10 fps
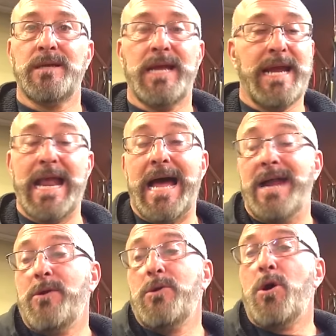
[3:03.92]
boy. And
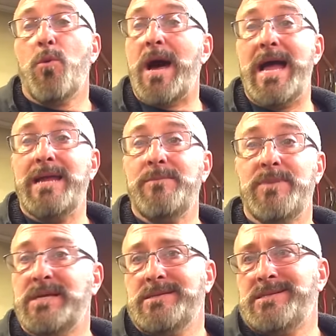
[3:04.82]
I don't know why,
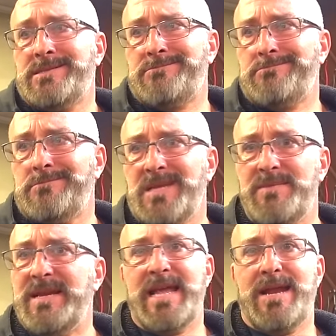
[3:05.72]
because I
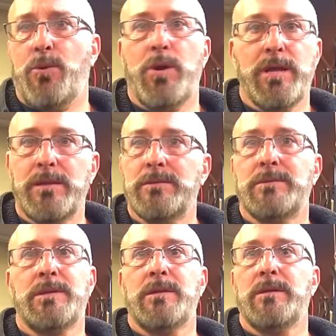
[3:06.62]
mean, it had oil.
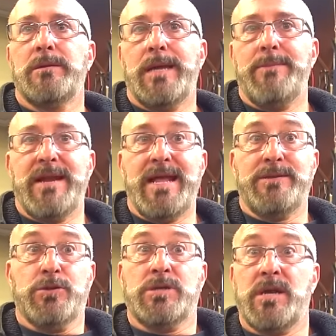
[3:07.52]
I mean, I
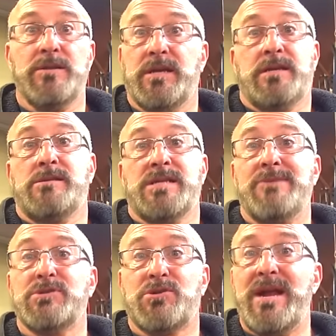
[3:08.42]
took care of the
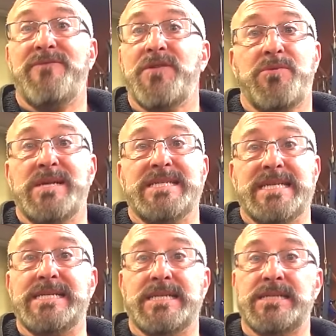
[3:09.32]
sled was I know, great they for actually three
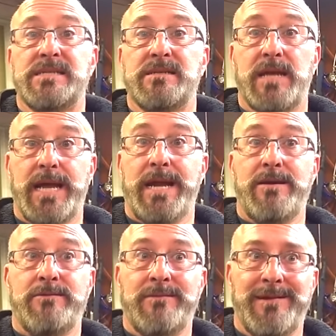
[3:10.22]
put seasons. oil in it. I
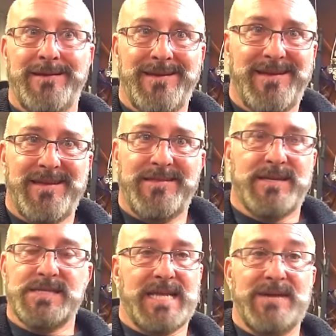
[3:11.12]
know. You know.
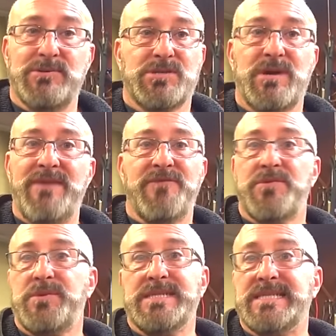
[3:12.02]
The sled was great for
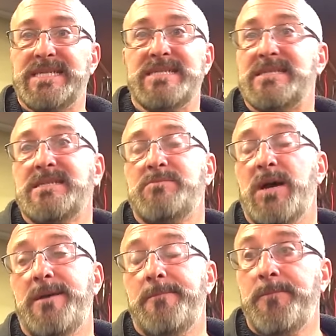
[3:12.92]
three seasons,
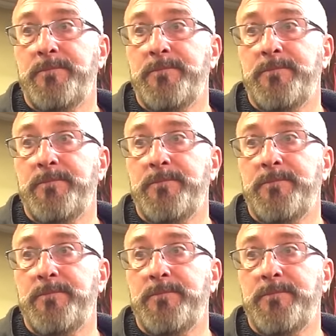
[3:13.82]
but